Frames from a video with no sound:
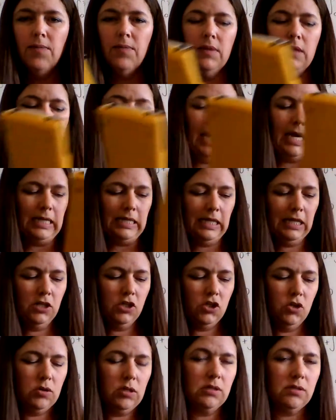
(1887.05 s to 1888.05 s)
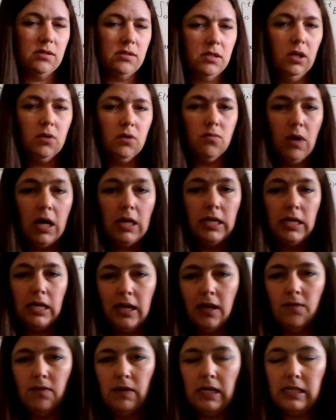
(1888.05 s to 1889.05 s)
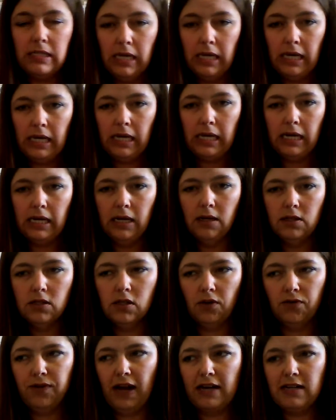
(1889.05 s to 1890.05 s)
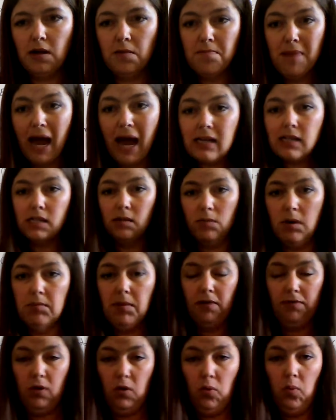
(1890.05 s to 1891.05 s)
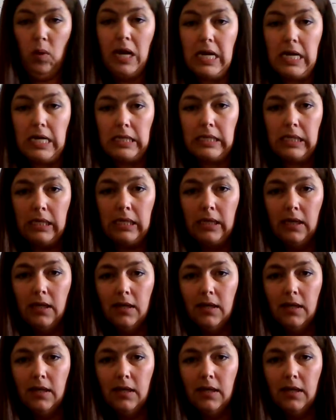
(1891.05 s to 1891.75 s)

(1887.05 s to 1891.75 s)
The idea is you can still run EVT to find a maximum of a rate.